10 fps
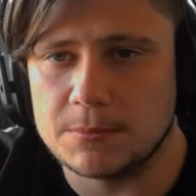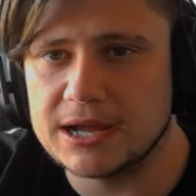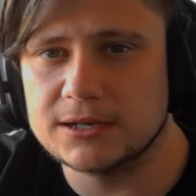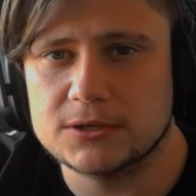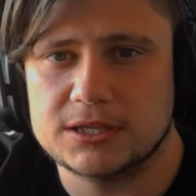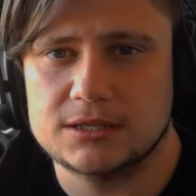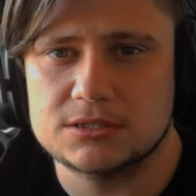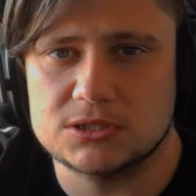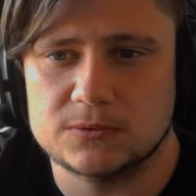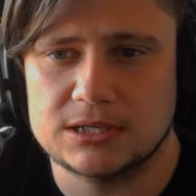I might look
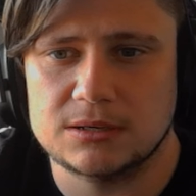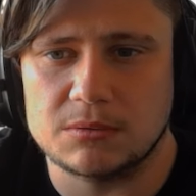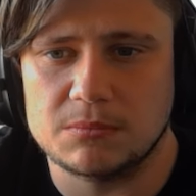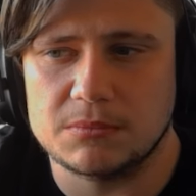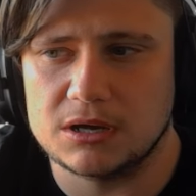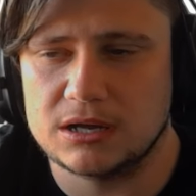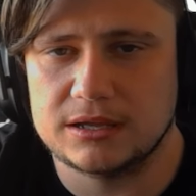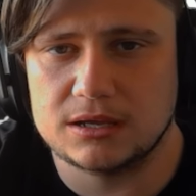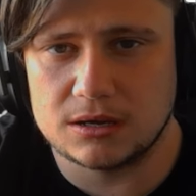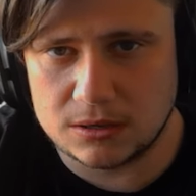at doing
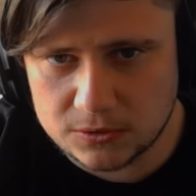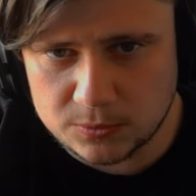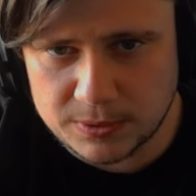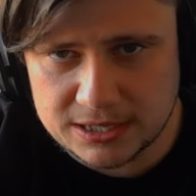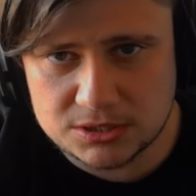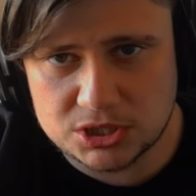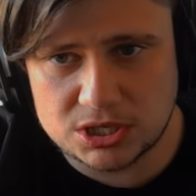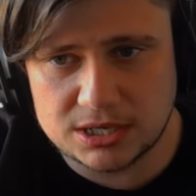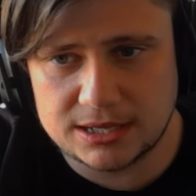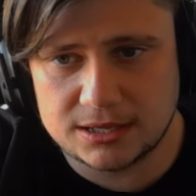my own
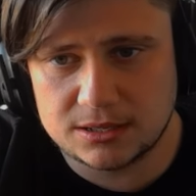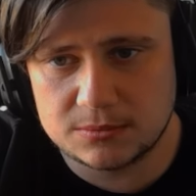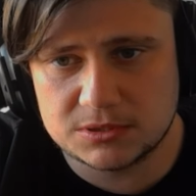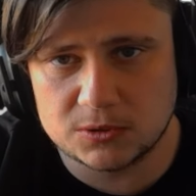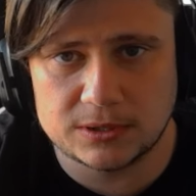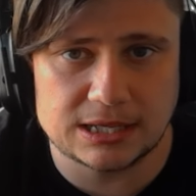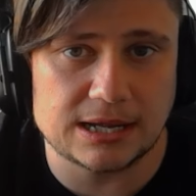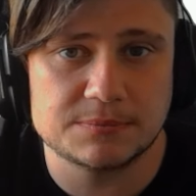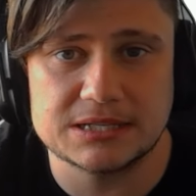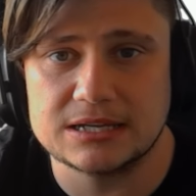page so we
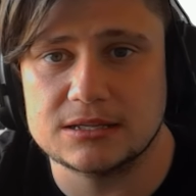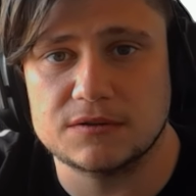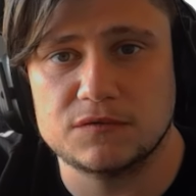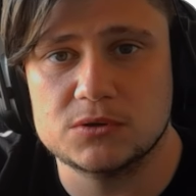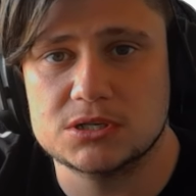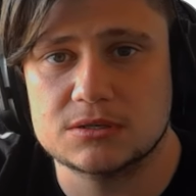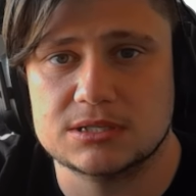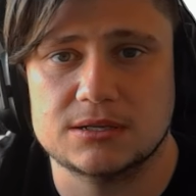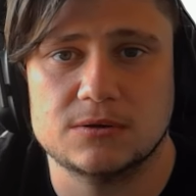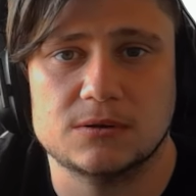can update it in the future,
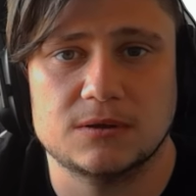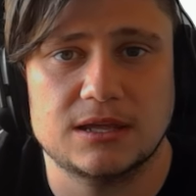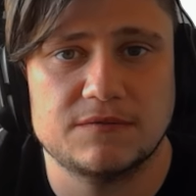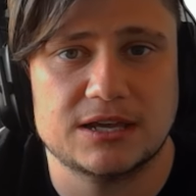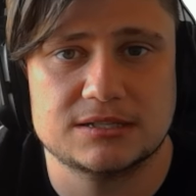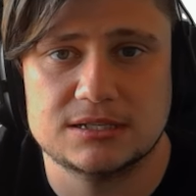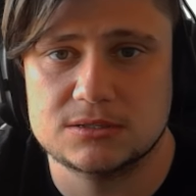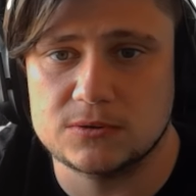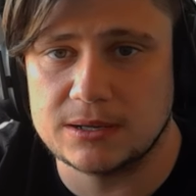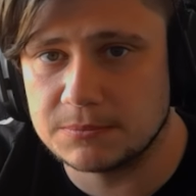because I no longer have
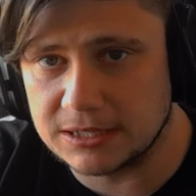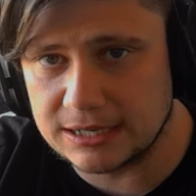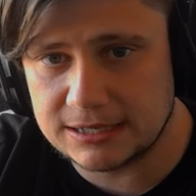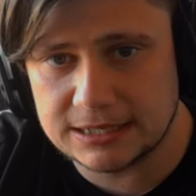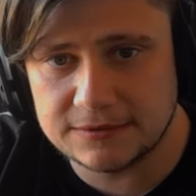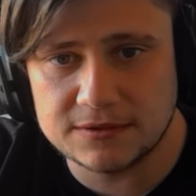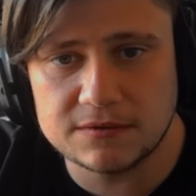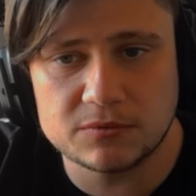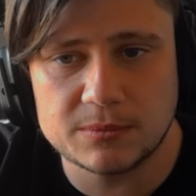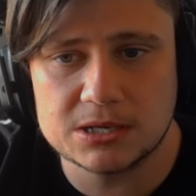access to update any of
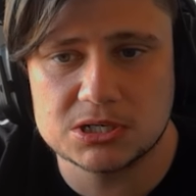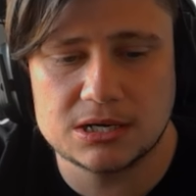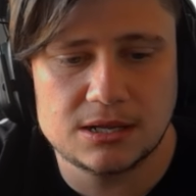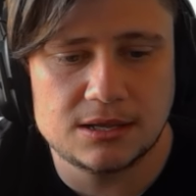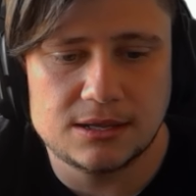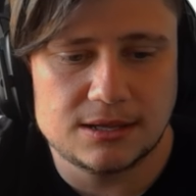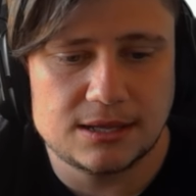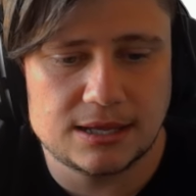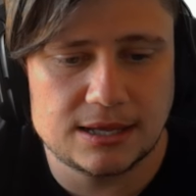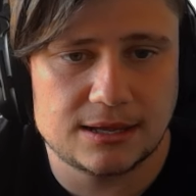the information.
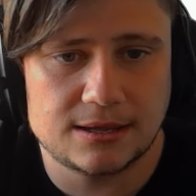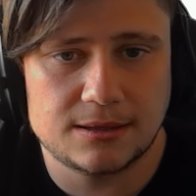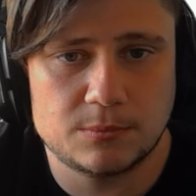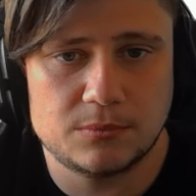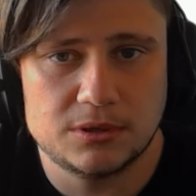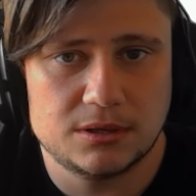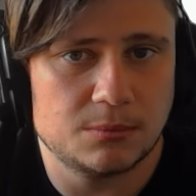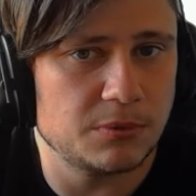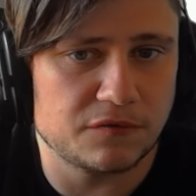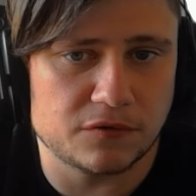
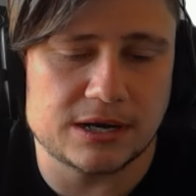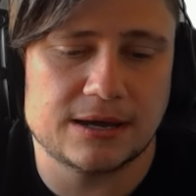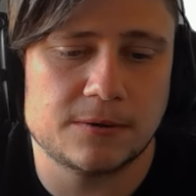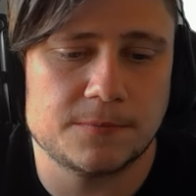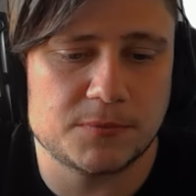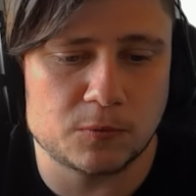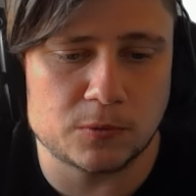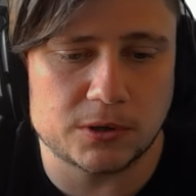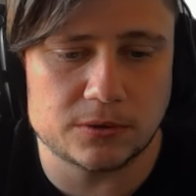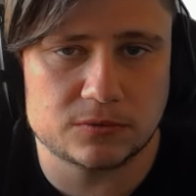But for now,
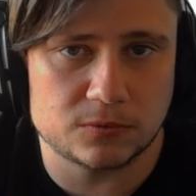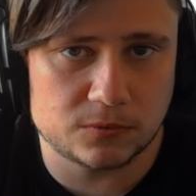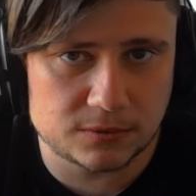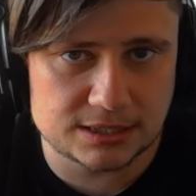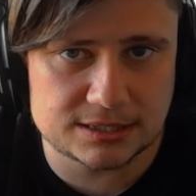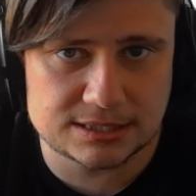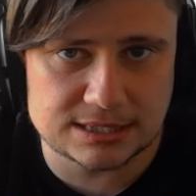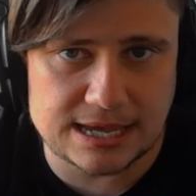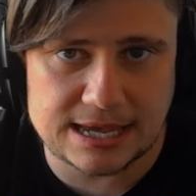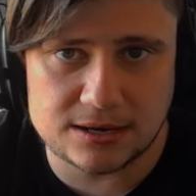we'll go through all
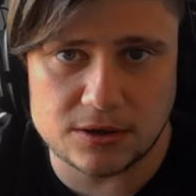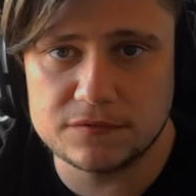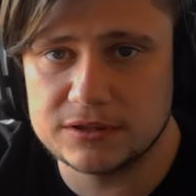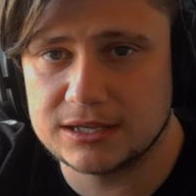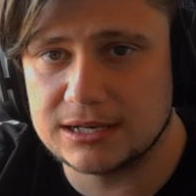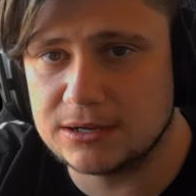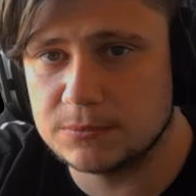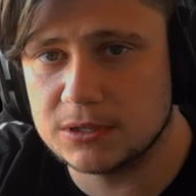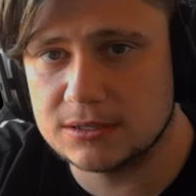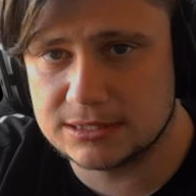this and hopefully it can
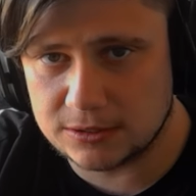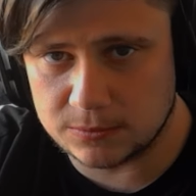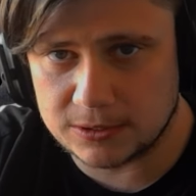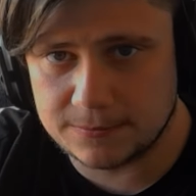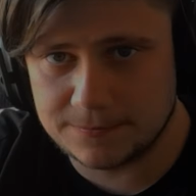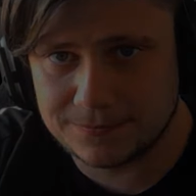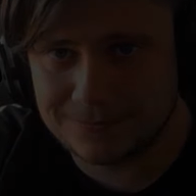help you guys out a bit.